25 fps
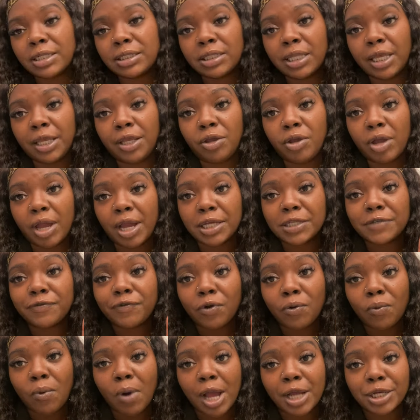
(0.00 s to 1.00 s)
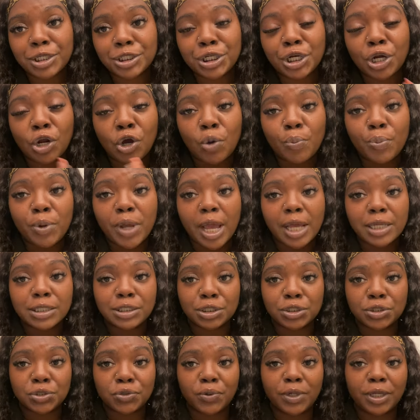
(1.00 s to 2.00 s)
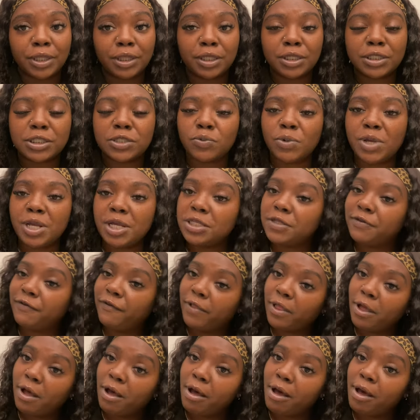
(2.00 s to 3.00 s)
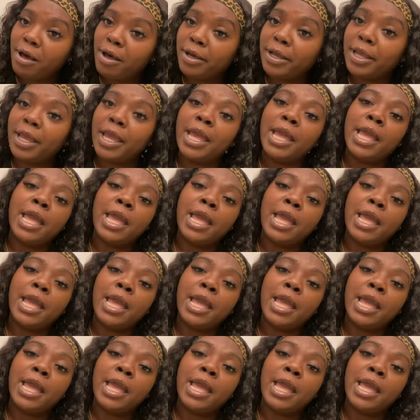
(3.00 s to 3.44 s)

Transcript: Thank you guys for watching. I hope you guys enjoyed this week's vlog